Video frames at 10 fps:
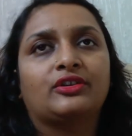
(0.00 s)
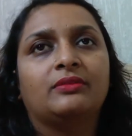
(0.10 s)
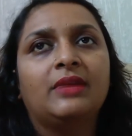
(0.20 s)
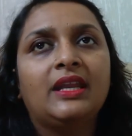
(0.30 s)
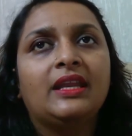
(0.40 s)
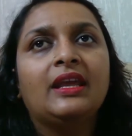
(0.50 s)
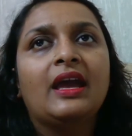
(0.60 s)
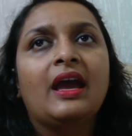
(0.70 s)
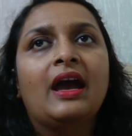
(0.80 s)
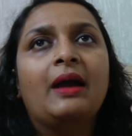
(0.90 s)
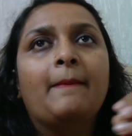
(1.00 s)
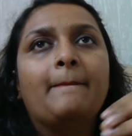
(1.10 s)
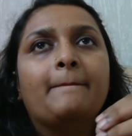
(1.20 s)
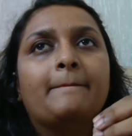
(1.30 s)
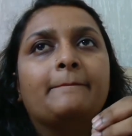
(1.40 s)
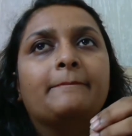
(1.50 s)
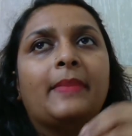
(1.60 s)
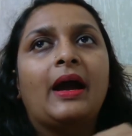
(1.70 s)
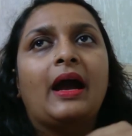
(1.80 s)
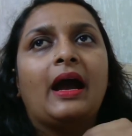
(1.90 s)
meaning
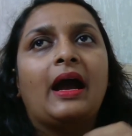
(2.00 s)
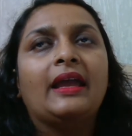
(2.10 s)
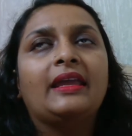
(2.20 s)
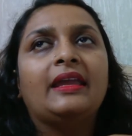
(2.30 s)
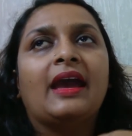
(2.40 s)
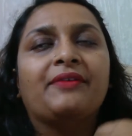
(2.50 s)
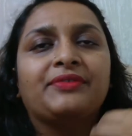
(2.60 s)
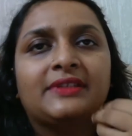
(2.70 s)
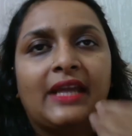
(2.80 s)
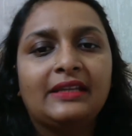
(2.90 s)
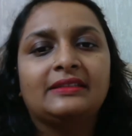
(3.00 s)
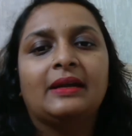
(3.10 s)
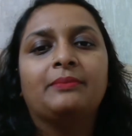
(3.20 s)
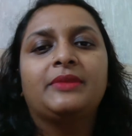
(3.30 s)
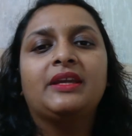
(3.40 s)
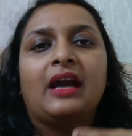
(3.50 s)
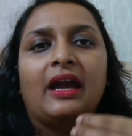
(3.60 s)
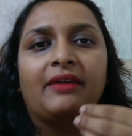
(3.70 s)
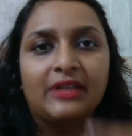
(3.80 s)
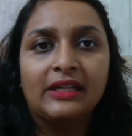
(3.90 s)
I have said something, I
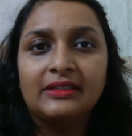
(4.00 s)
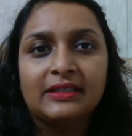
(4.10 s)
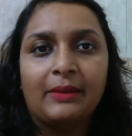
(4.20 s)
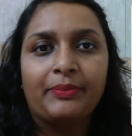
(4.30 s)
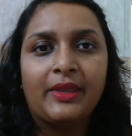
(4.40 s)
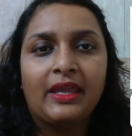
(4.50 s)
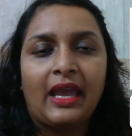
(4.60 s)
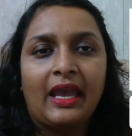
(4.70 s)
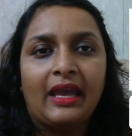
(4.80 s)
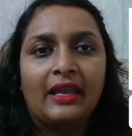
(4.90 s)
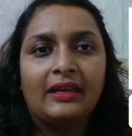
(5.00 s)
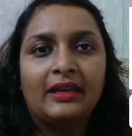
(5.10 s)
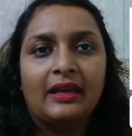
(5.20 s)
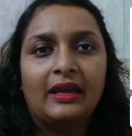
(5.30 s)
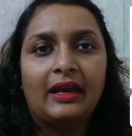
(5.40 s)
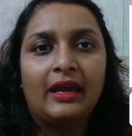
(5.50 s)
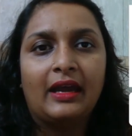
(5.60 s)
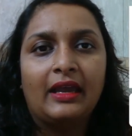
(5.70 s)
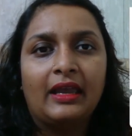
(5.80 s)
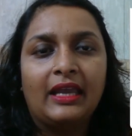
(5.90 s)
have done something, and
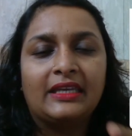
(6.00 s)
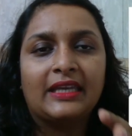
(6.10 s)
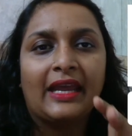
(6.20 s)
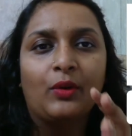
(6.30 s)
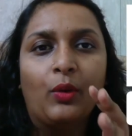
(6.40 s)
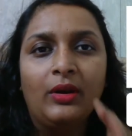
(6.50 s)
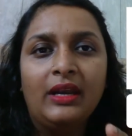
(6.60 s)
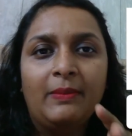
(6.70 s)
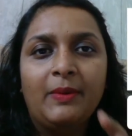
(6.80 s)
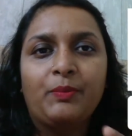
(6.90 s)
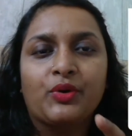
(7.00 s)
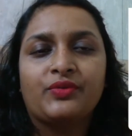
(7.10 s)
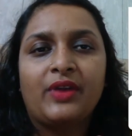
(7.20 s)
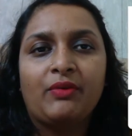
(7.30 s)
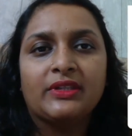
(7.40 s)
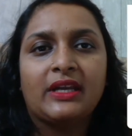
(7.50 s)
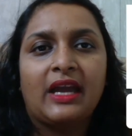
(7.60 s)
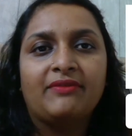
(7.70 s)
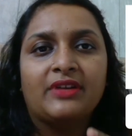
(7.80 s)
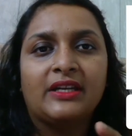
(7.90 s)
it can only be portrayed whether I
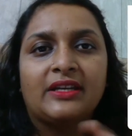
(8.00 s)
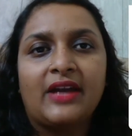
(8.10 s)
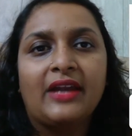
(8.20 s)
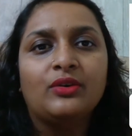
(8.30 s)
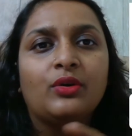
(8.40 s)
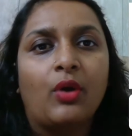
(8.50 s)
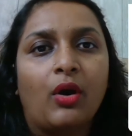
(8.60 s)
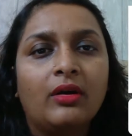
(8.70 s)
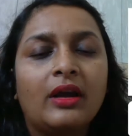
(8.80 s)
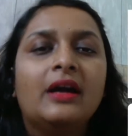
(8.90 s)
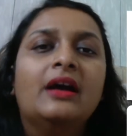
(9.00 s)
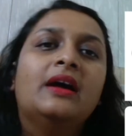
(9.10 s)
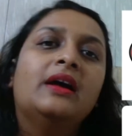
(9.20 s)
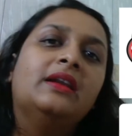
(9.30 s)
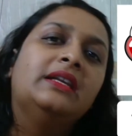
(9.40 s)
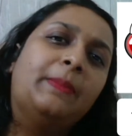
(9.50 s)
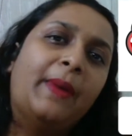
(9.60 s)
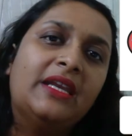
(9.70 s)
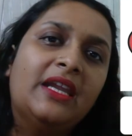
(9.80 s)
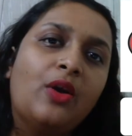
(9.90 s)
have done it right or wrong
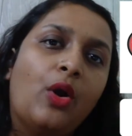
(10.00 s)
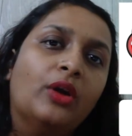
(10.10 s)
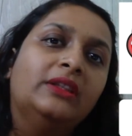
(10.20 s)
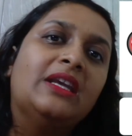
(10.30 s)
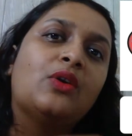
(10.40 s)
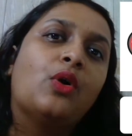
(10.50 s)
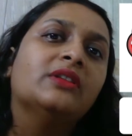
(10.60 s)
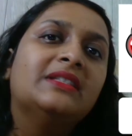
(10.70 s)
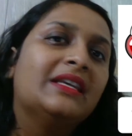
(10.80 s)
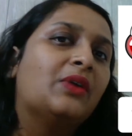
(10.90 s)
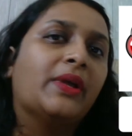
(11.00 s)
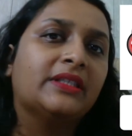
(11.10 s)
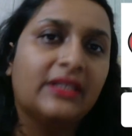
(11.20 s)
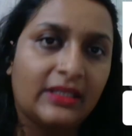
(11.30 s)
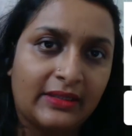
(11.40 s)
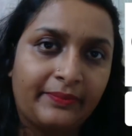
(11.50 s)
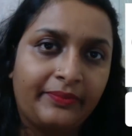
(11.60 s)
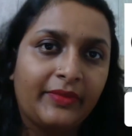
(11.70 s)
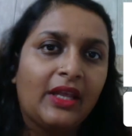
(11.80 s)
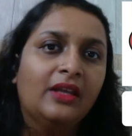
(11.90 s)
depending on the consequences.
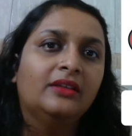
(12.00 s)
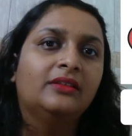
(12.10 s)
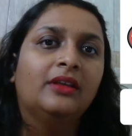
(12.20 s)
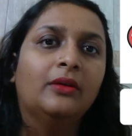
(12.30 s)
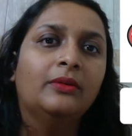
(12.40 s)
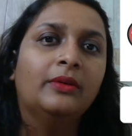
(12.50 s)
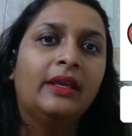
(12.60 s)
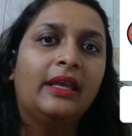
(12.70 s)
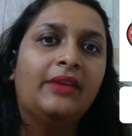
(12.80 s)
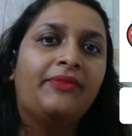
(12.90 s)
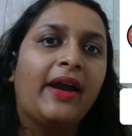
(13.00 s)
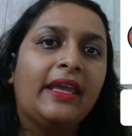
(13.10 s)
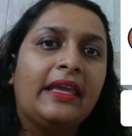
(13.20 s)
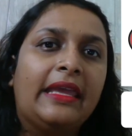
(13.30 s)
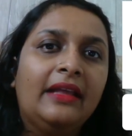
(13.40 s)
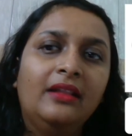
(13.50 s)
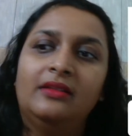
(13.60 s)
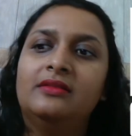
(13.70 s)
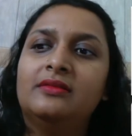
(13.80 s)
So if I kill